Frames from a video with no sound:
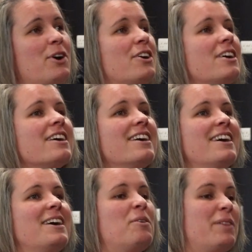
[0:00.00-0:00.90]
younger,
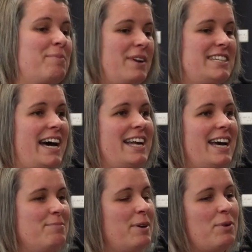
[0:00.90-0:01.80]
like my dad
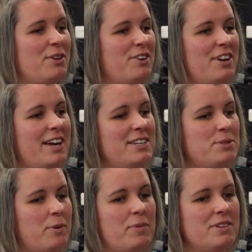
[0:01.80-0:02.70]
had my brother and I
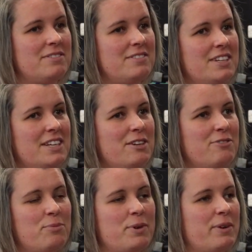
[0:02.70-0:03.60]
swimming
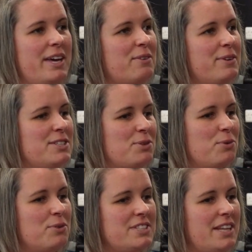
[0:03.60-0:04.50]
from we were 8 weeks
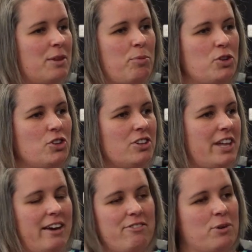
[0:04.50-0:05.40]
old in the pool
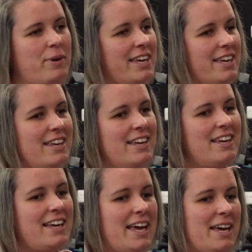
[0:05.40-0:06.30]
every week.
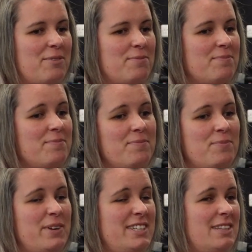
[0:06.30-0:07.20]

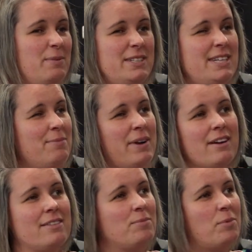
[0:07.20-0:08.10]
We did the BT
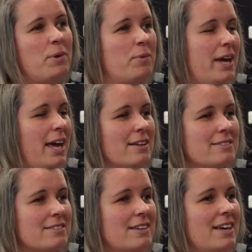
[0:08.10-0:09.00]
marathon when we were
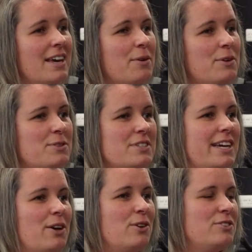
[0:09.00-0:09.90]
8, which was
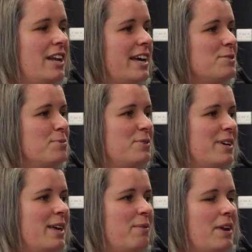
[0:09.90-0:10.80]
like 100 lengths
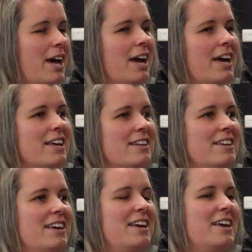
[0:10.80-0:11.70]
between him and I. And
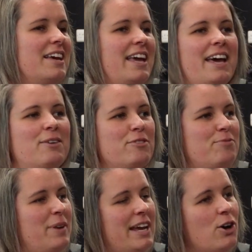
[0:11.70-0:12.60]
yeah,
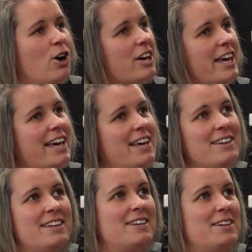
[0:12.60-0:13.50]
we've played hockey.
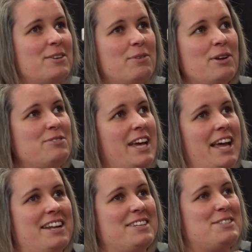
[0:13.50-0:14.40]
We love
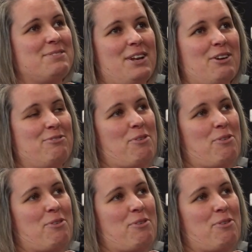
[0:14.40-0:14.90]
tennis, we love